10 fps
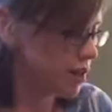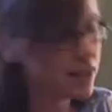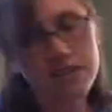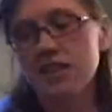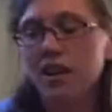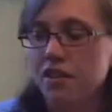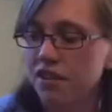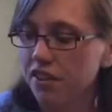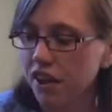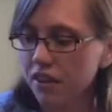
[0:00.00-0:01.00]
that's the other
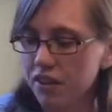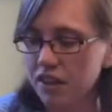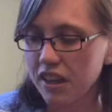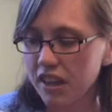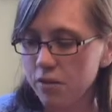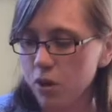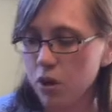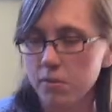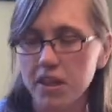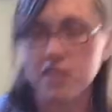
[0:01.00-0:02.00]
thing I really like about
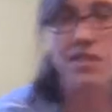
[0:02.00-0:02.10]
them. I can